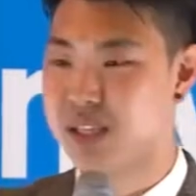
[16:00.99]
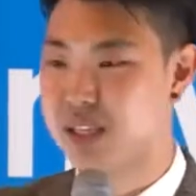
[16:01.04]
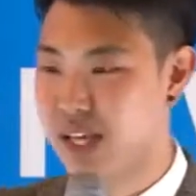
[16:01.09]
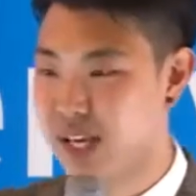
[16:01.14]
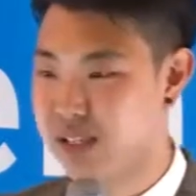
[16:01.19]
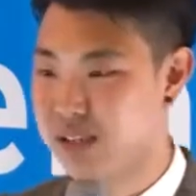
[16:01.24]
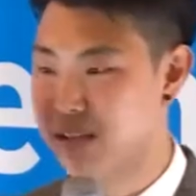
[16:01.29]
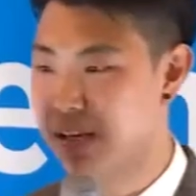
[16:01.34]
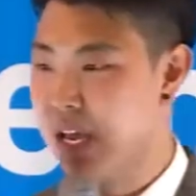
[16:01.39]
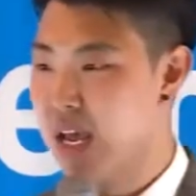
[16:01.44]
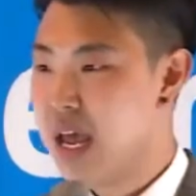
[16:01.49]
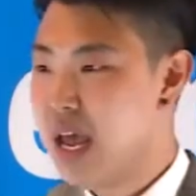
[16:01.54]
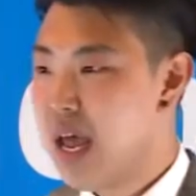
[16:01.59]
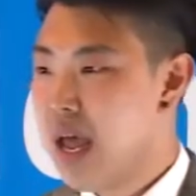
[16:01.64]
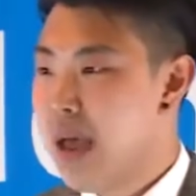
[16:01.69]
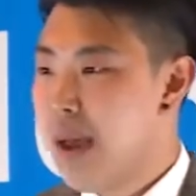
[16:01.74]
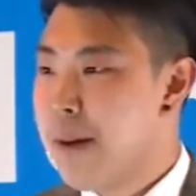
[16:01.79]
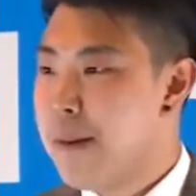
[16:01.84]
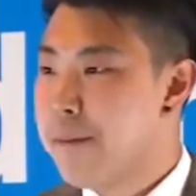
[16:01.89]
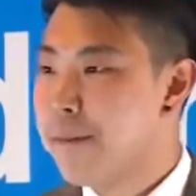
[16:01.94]
and this.
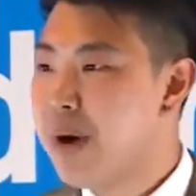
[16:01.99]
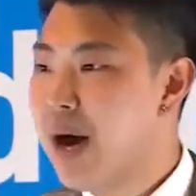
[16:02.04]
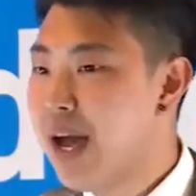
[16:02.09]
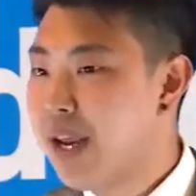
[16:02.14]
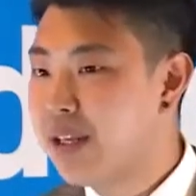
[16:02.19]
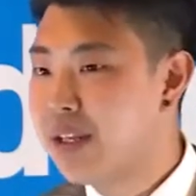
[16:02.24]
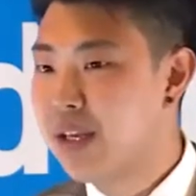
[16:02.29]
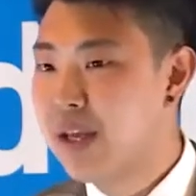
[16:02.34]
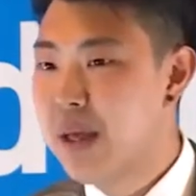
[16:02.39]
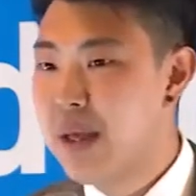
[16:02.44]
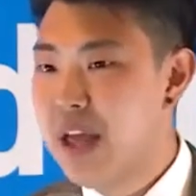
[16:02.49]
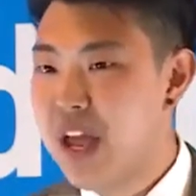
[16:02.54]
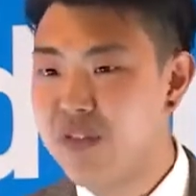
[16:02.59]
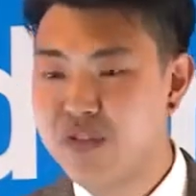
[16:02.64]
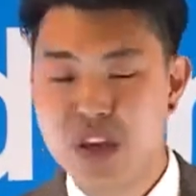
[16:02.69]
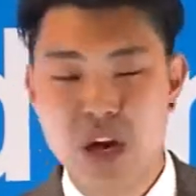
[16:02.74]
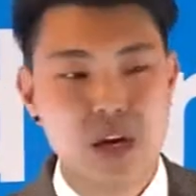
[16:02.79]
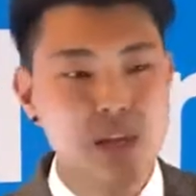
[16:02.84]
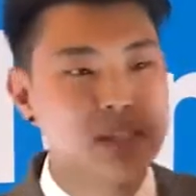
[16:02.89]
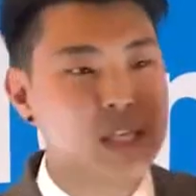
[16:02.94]
But
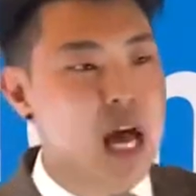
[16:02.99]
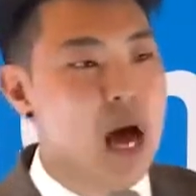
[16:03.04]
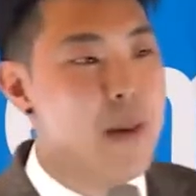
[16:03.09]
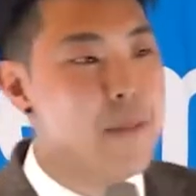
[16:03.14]
if there's